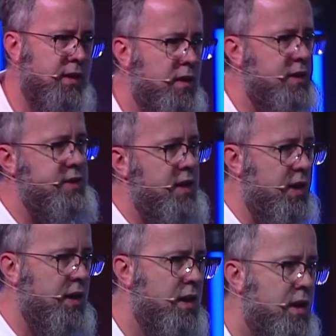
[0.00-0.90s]
the
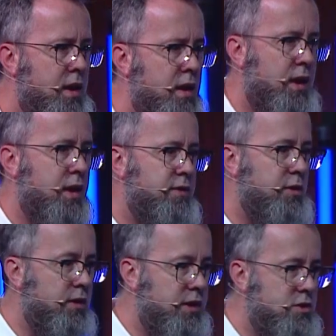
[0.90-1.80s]
RSA. And if
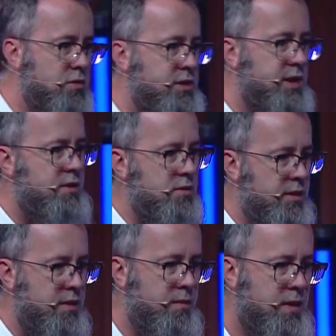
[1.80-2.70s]
you look at Shor's
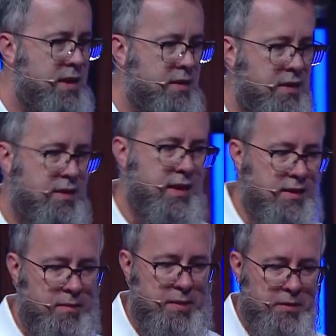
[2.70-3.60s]
algorithm, the thing
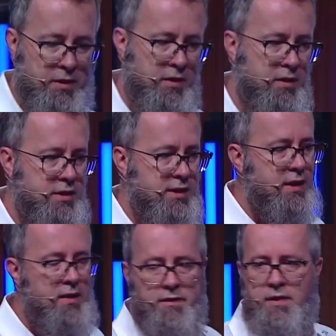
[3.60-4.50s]
that people don't
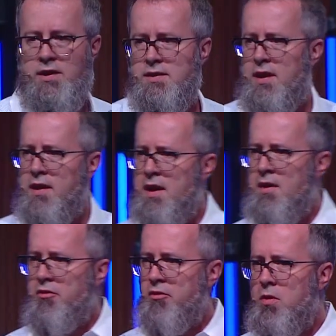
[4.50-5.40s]
understand often is that
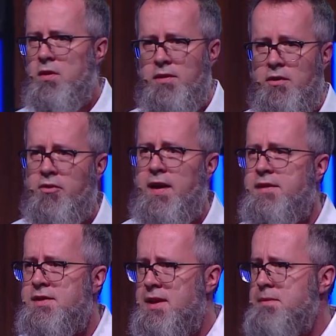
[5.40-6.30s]
four of the
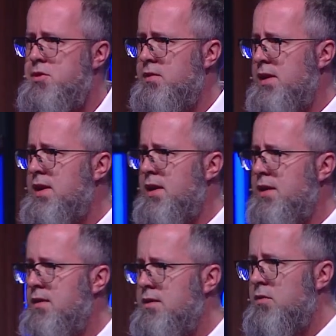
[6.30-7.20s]
five steps you
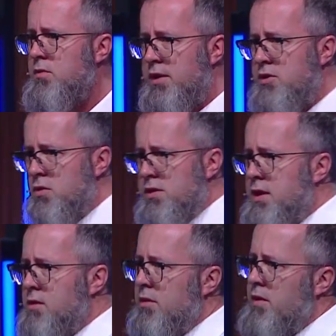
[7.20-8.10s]
need to run Shor's
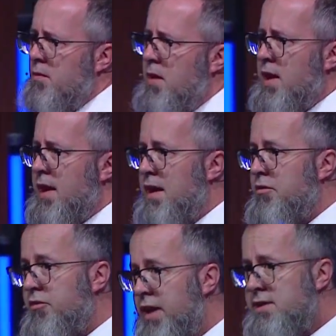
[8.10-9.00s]
algorithm have
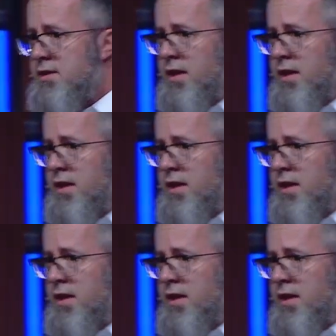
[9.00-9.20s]
fast